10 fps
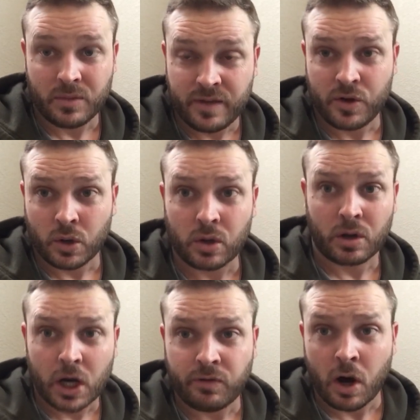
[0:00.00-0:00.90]
if you're
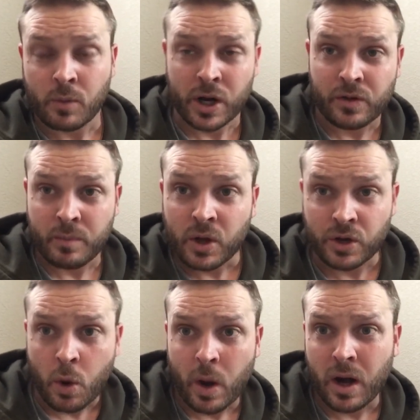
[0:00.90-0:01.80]
a farmer out in the middle of
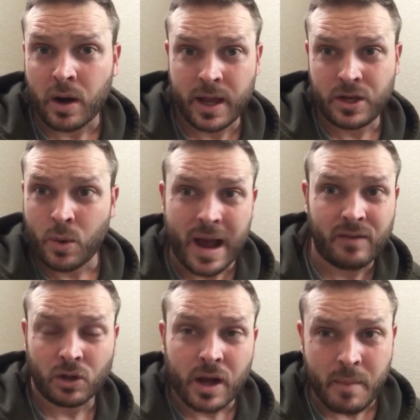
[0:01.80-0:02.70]
nowhere and you have
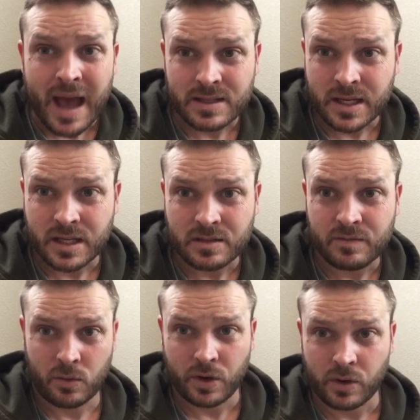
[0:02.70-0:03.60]
a lot of magazines
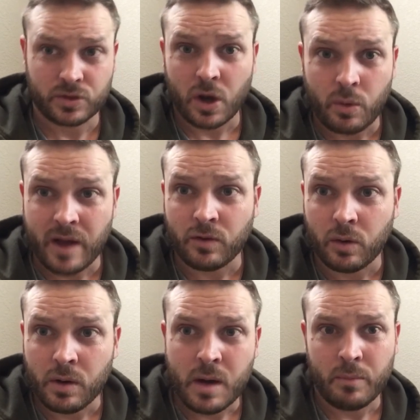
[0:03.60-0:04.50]
for your assault
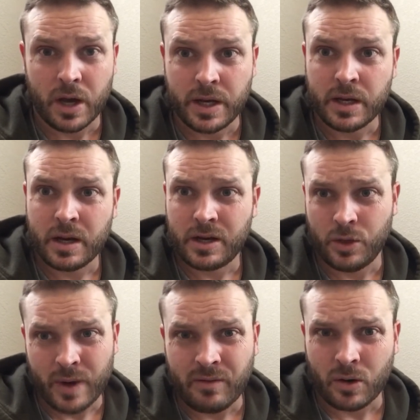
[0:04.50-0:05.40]
rifle, but
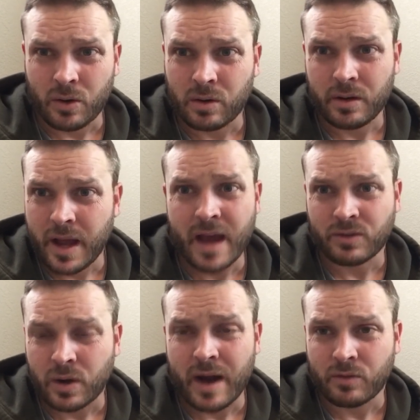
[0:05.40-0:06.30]
you never,
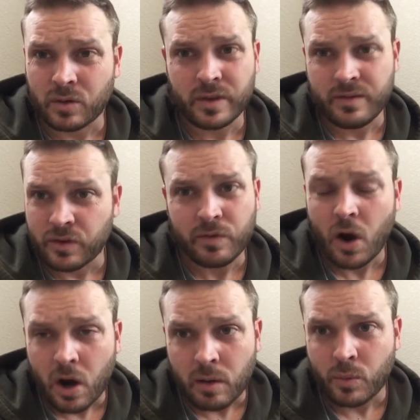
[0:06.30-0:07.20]
ever, ever leave your
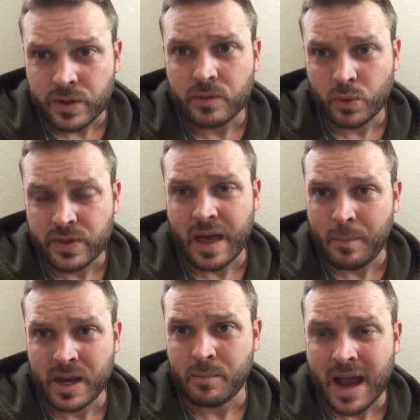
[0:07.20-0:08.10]
farm with that
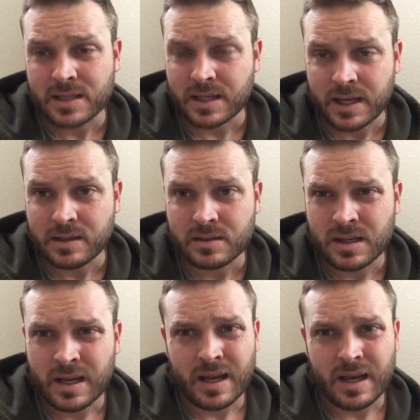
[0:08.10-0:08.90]
many magazines,